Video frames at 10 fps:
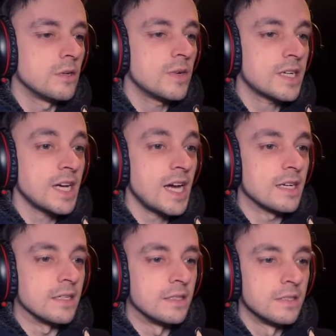Oh, I
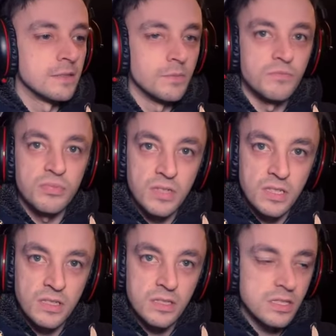can!
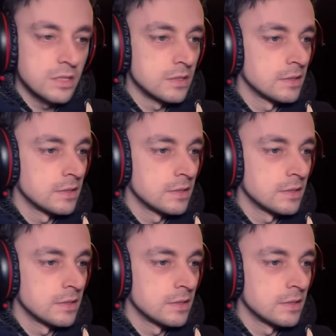Brilliant.